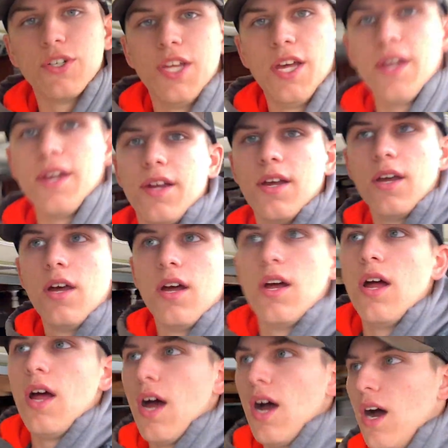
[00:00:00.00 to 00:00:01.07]
day.
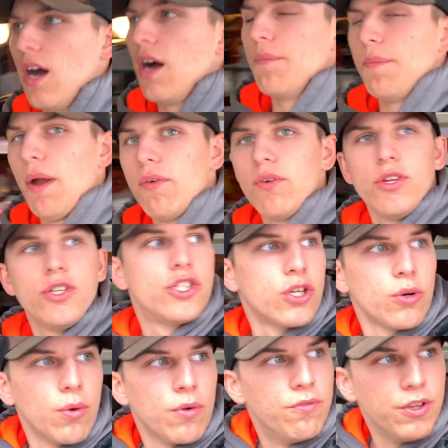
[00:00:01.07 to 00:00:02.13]
I'm not really
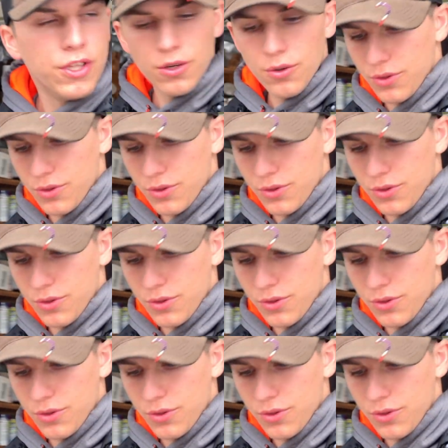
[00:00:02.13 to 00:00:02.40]
sure what video